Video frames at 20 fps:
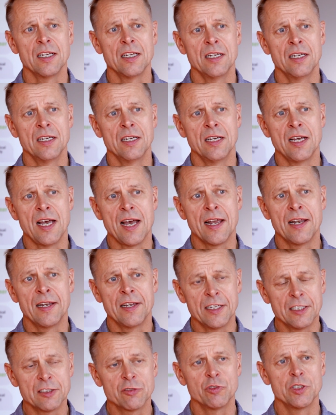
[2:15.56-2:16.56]
and
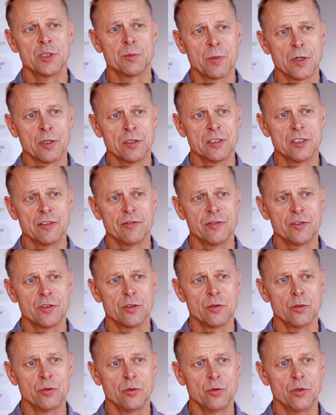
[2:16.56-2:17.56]
less responsive
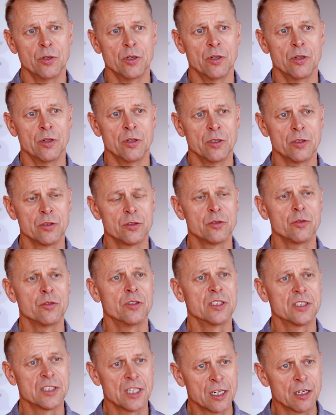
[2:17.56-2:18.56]
to
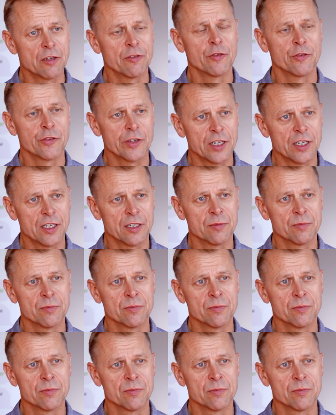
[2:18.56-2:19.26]
the standard of care.